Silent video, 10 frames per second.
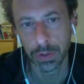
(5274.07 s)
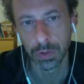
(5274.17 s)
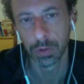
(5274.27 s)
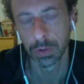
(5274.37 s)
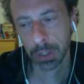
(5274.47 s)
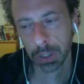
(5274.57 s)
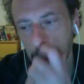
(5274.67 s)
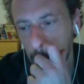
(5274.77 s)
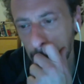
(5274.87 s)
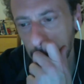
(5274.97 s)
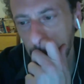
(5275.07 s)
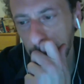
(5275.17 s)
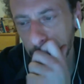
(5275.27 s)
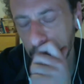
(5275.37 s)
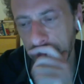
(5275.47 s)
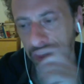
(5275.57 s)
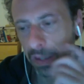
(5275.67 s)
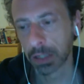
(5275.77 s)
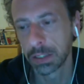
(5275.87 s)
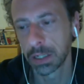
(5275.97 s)
So um, I think
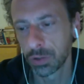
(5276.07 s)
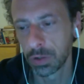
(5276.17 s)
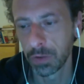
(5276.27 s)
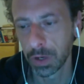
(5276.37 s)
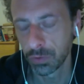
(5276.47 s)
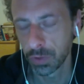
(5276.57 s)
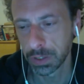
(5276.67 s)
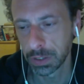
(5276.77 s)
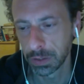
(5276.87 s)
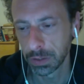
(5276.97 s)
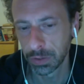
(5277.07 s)
he's actually very interesting.